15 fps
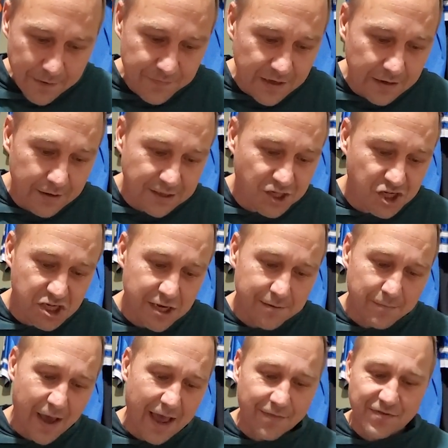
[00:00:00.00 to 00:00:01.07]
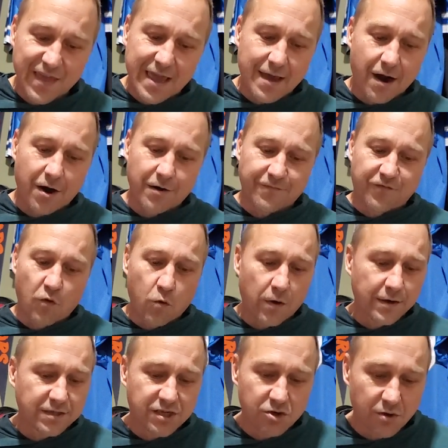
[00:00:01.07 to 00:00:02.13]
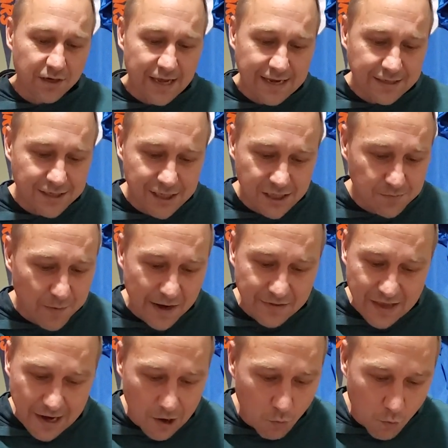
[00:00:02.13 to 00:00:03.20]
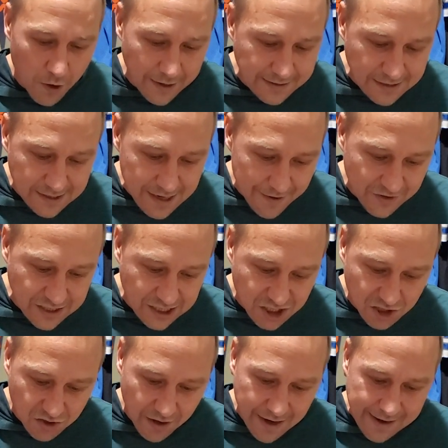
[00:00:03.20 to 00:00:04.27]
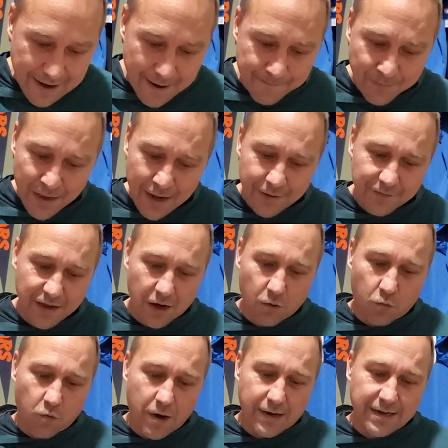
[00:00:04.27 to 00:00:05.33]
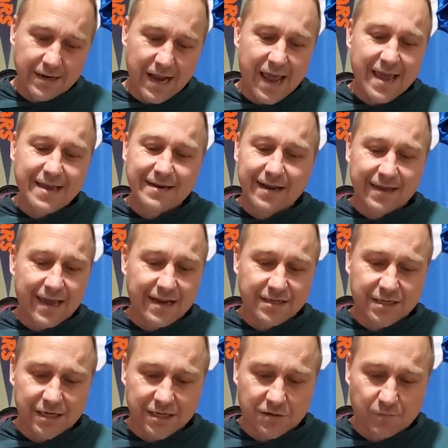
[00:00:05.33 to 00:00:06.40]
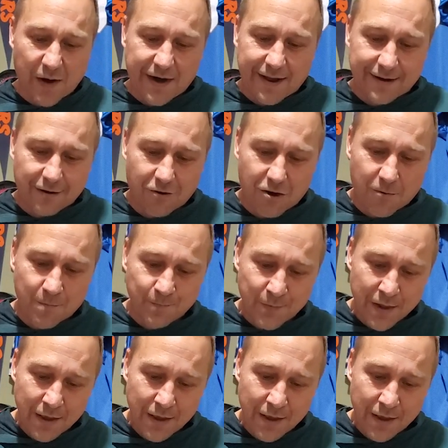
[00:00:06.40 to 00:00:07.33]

The G-Men, they are 4 and 2 against the spread. They are 1 and 7 straight up. They are 1 and 8 against the spread at home.